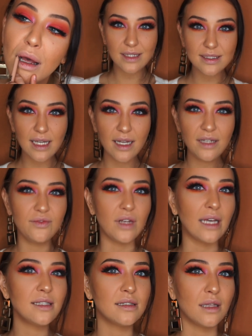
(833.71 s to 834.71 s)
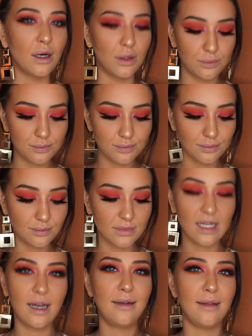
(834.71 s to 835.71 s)
It's kind of nice though.
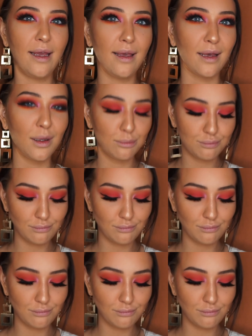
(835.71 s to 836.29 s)
I kind of like it.